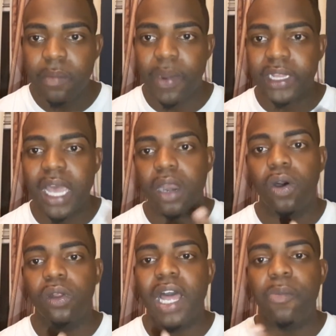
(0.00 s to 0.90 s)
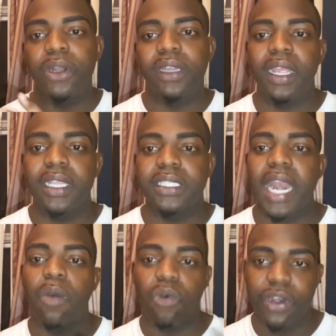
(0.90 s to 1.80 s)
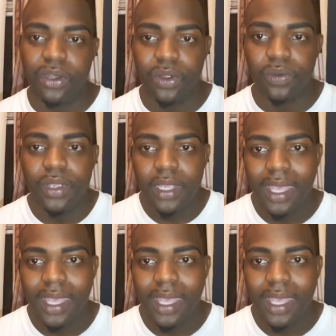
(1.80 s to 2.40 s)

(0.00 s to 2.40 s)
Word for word: break down a whole lot more things that I want to do.